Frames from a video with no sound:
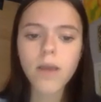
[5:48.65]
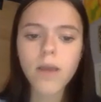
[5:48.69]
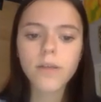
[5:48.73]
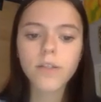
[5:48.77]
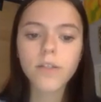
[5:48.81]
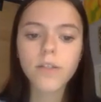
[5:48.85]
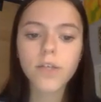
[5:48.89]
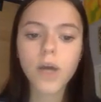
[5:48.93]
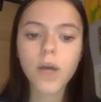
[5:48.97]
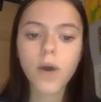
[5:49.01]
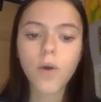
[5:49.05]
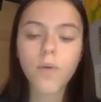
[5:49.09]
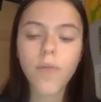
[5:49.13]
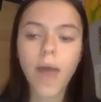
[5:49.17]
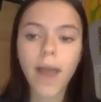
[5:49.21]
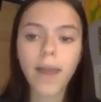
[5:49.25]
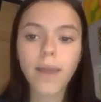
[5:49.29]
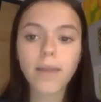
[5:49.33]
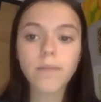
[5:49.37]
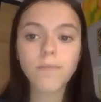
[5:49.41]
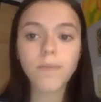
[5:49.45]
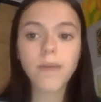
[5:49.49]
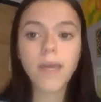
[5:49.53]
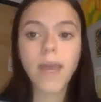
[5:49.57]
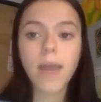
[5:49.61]
So that
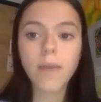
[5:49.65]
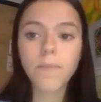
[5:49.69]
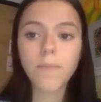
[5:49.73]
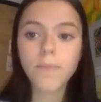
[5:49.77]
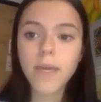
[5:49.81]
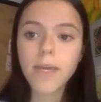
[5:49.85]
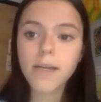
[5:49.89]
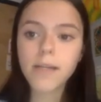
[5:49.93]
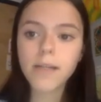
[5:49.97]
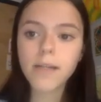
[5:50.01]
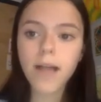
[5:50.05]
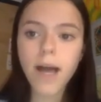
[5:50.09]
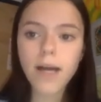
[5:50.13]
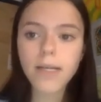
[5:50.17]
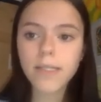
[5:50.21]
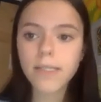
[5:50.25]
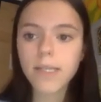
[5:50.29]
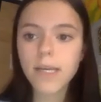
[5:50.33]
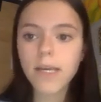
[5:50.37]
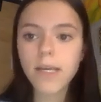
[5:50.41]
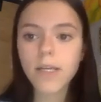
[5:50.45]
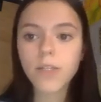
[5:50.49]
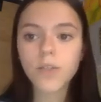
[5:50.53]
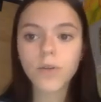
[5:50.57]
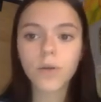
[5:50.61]
can be AP
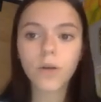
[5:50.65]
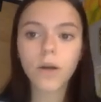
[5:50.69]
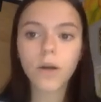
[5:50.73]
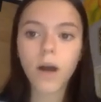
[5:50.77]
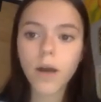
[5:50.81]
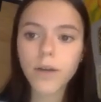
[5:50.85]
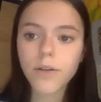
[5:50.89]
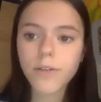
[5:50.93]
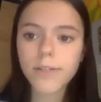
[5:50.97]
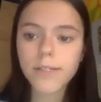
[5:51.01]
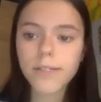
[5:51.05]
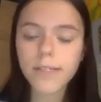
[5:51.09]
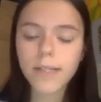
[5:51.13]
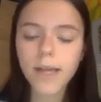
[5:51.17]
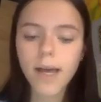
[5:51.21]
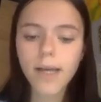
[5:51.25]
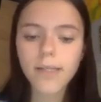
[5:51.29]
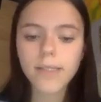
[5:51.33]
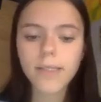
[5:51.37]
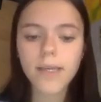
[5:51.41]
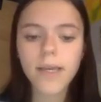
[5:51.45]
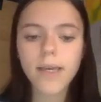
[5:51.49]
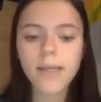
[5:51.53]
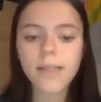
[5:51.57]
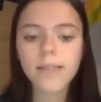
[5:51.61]
classes or honors
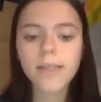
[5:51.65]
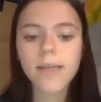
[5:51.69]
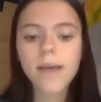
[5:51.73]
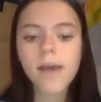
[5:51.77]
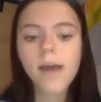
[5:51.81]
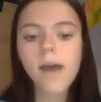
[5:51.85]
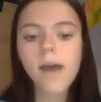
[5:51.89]
classes.